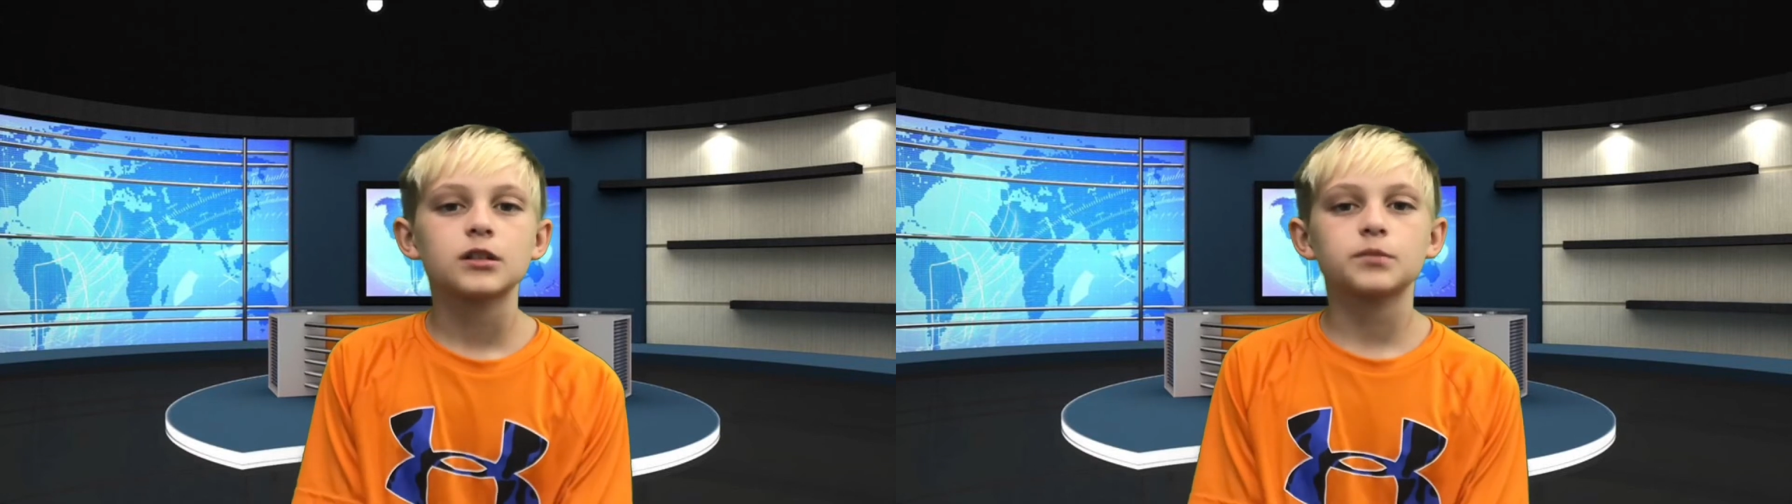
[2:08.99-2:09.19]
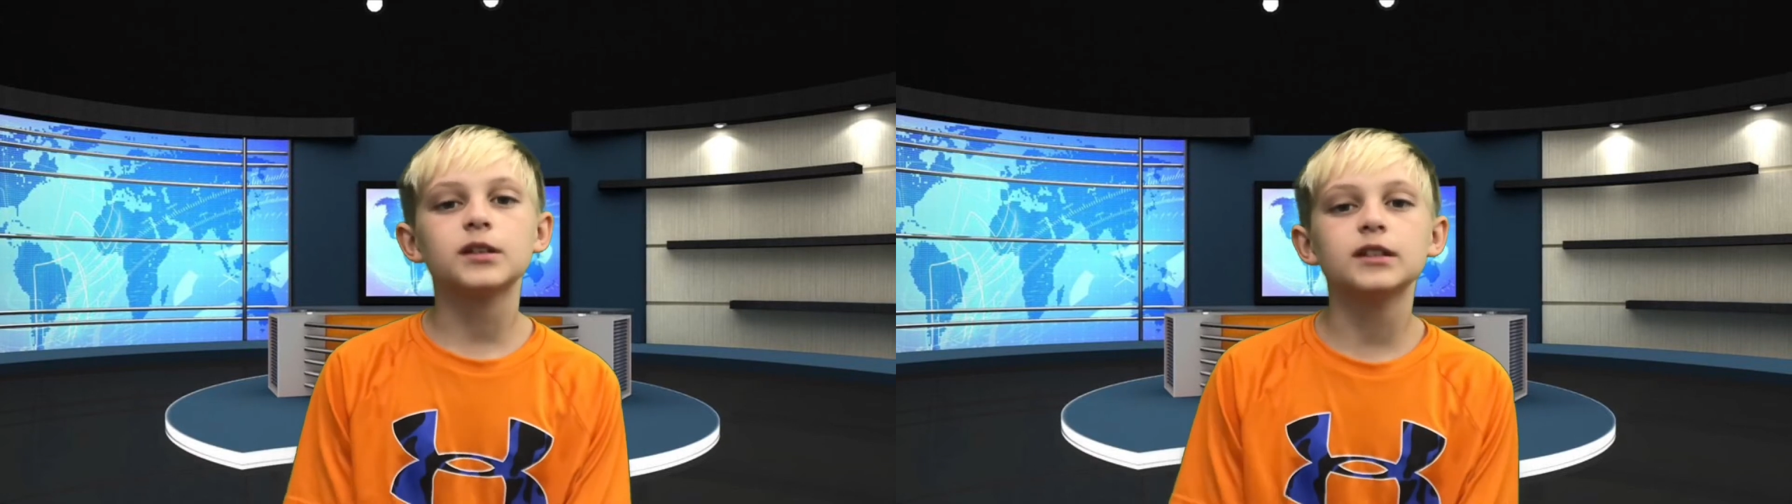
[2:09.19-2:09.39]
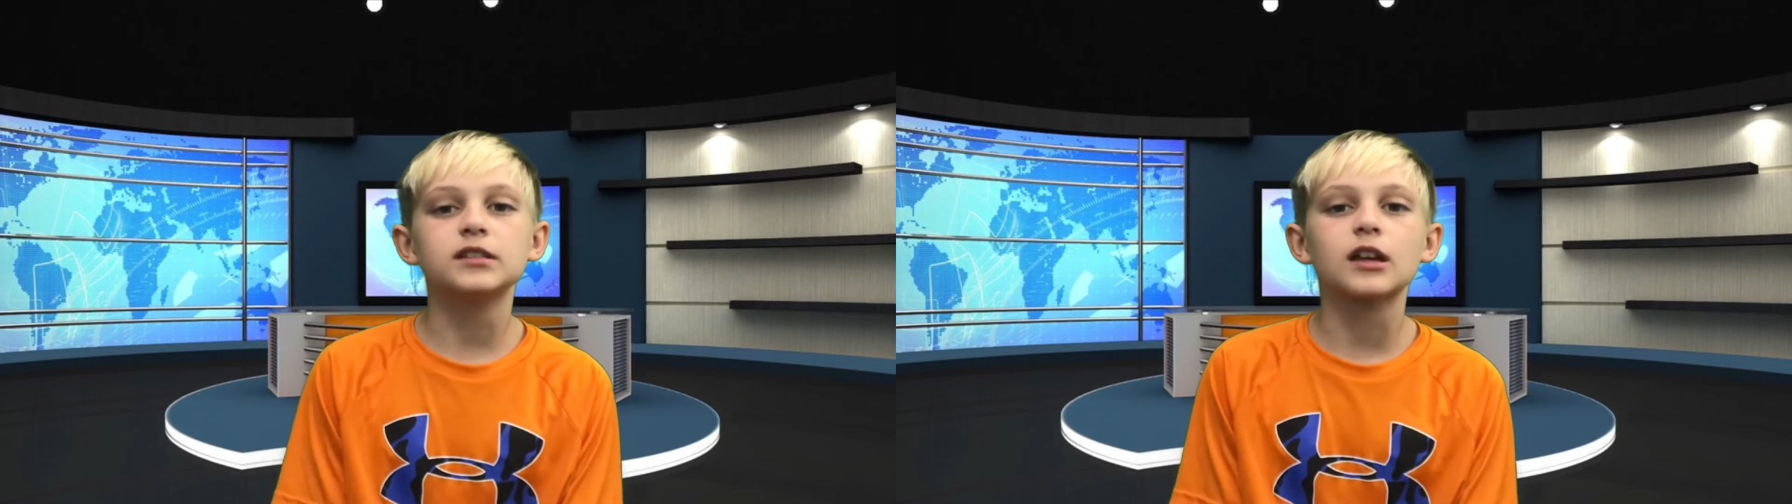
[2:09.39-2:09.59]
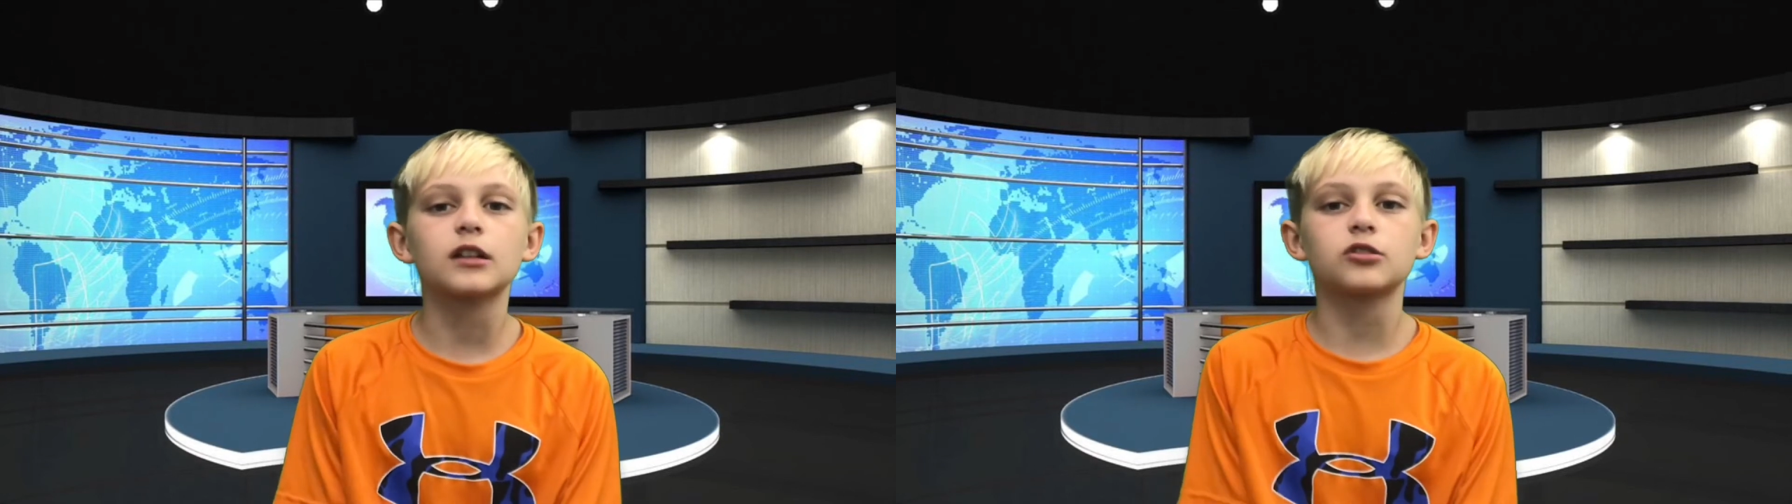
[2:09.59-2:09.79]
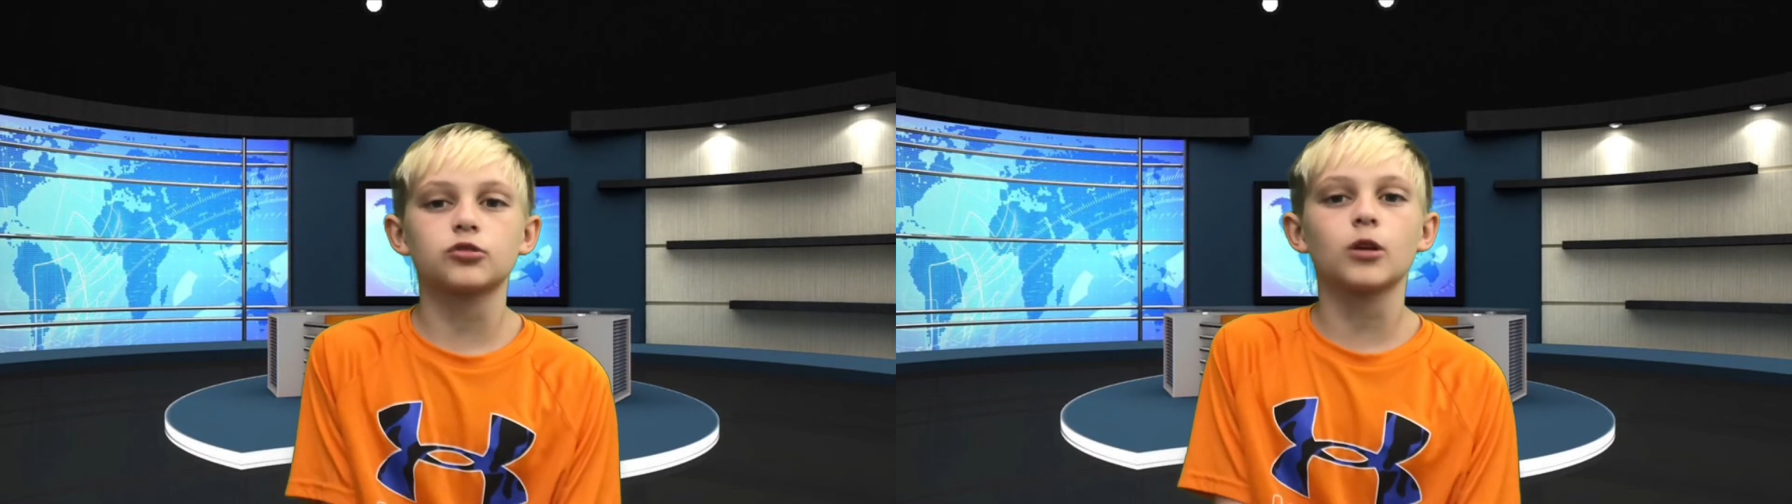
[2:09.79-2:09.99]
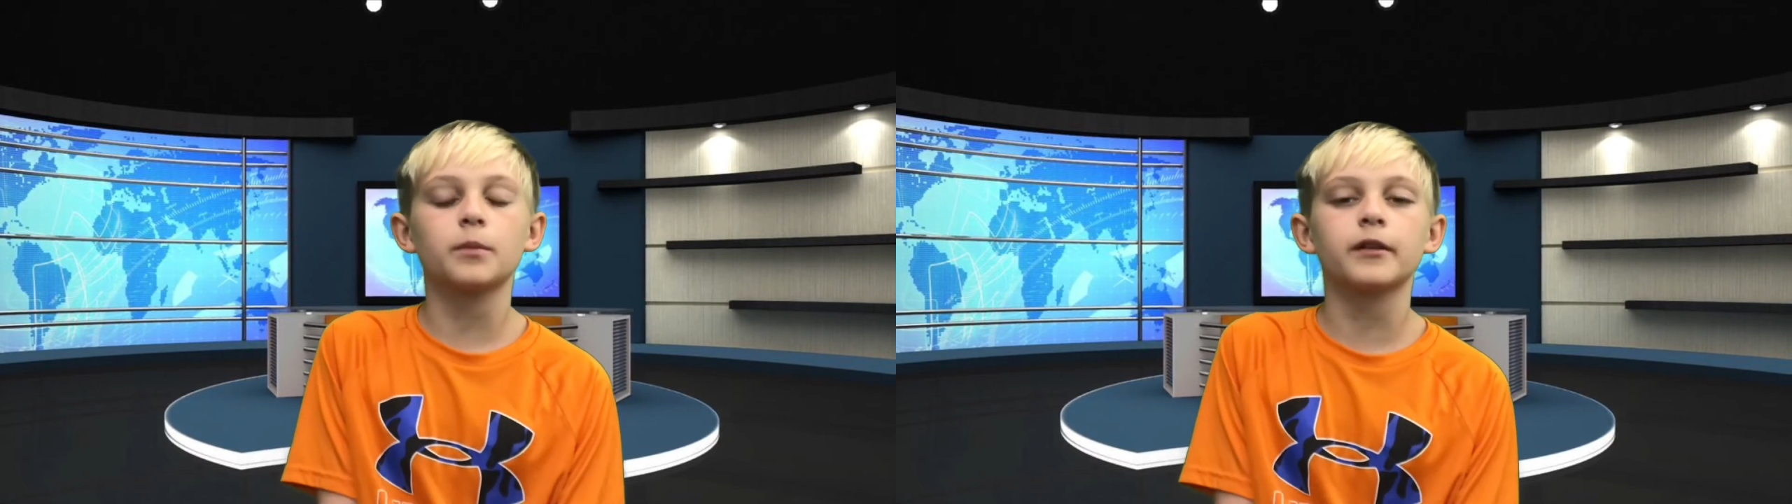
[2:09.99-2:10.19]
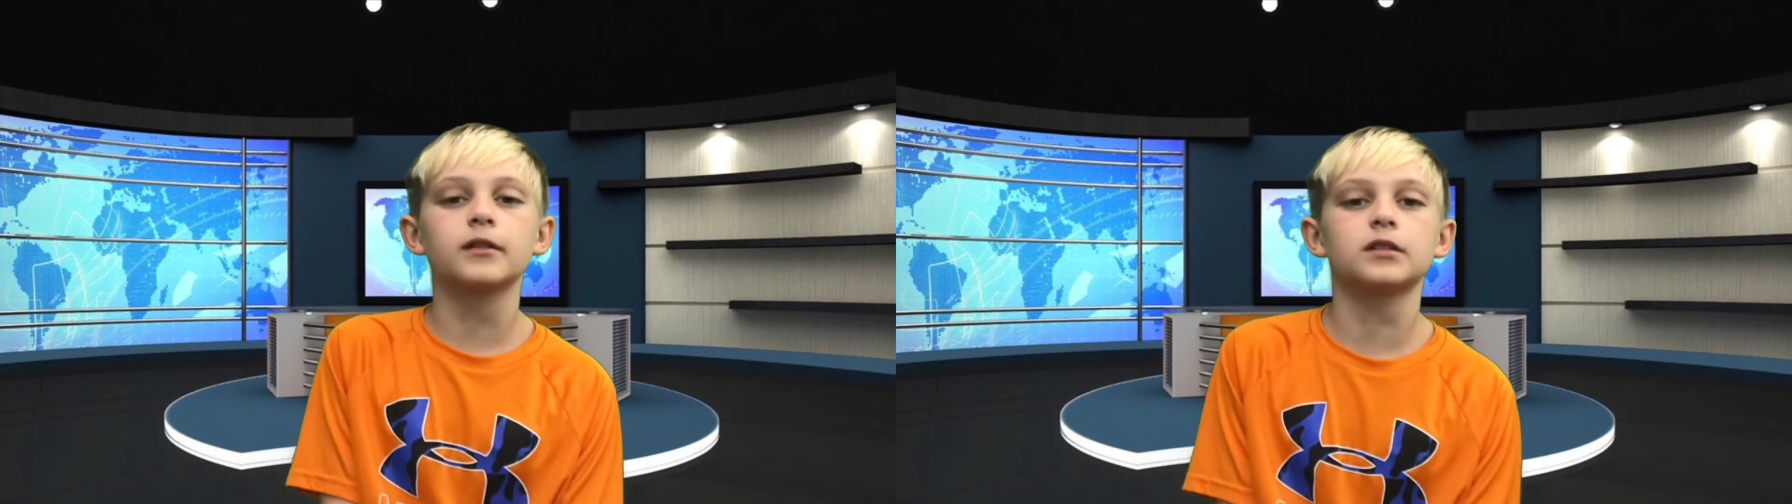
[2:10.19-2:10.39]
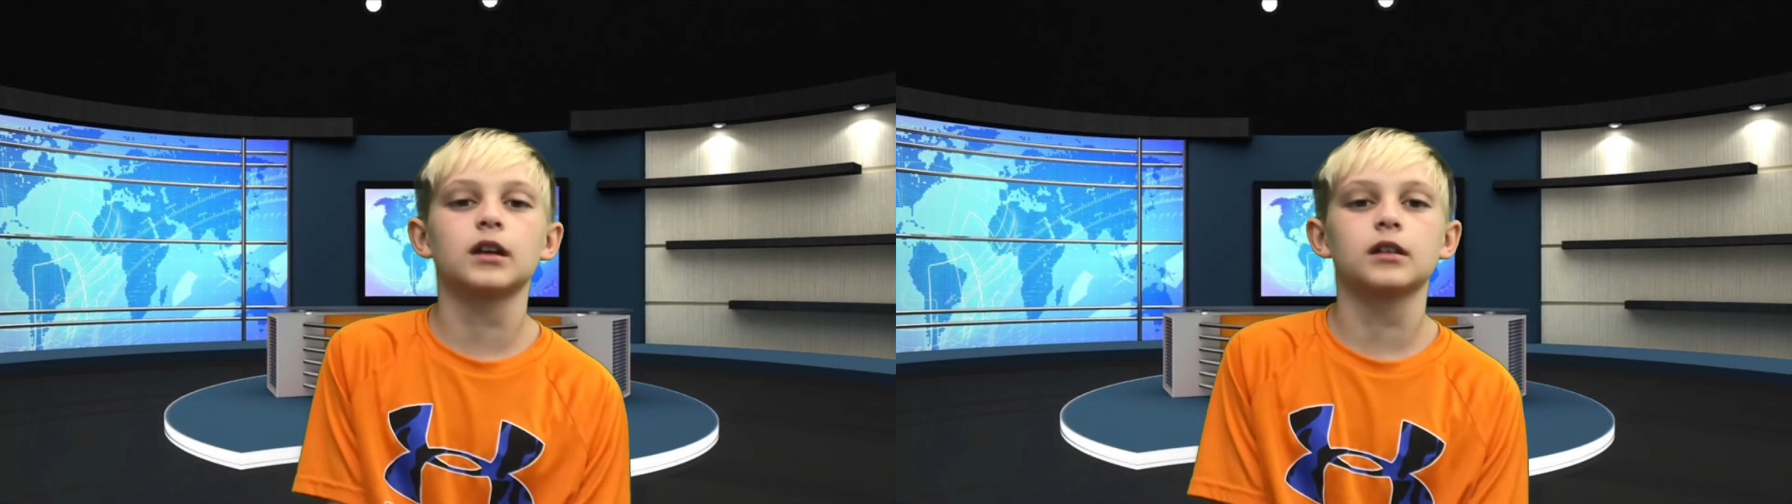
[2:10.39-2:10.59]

peas and strawberries